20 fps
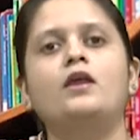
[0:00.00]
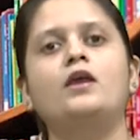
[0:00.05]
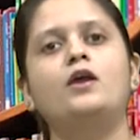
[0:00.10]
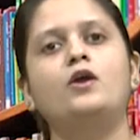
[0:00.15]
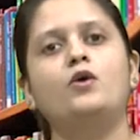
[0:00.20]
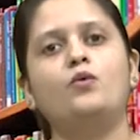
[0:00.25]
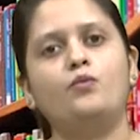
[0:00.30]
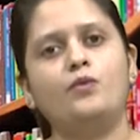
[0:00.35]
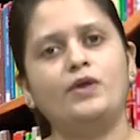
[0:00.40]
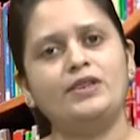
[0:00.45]

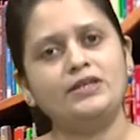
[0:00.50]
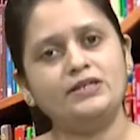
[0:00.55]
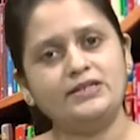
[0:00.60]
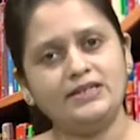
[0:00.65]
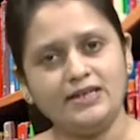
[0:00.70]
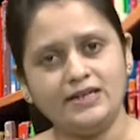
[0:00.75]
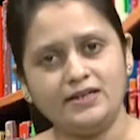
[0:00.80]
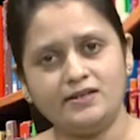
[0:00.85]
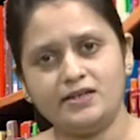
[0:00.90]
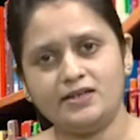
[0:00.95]
When the
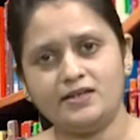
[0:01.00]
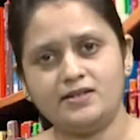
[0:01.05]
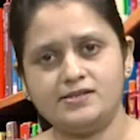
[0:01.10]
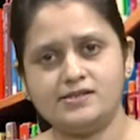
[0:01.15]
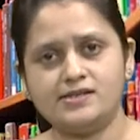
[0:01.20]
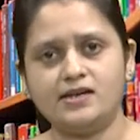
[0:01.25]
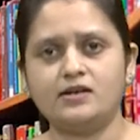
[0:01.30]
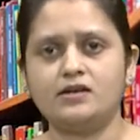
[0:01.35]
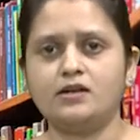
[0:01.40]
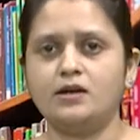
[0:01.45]
details
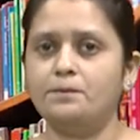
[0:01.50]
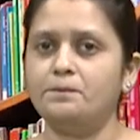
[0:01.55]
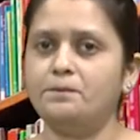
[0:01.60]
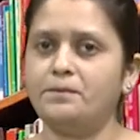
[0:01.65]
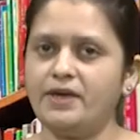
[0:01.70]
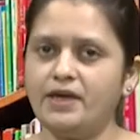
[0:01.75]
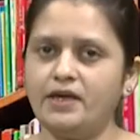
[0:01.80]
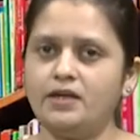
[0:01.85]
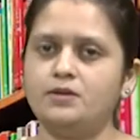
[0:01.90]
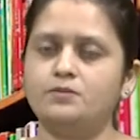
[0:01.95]
are
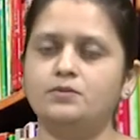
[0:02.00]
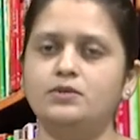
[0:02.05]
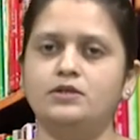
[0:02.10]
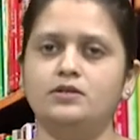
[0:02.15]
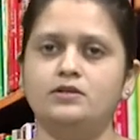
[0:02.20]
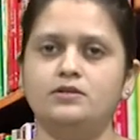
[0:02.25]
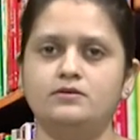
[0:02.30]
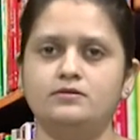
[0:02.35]
comparable,